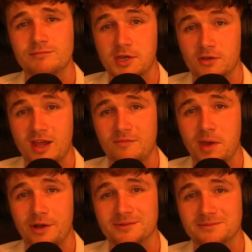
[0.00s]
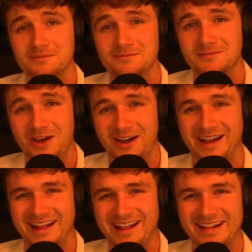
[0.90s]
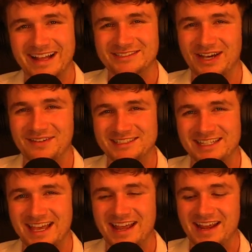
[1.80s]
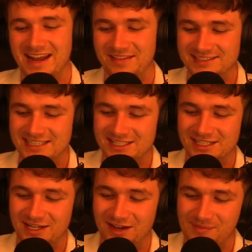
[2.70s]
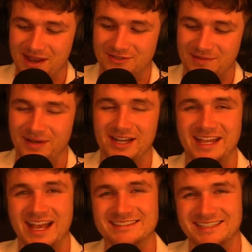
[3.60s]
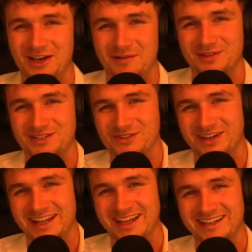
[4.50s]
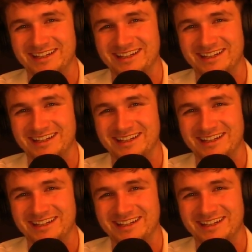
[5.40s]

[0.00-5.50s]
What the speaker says: Make your life better. All right, that's all I have to say in this section of the Manuscript Podcast. I hope you enjoyed.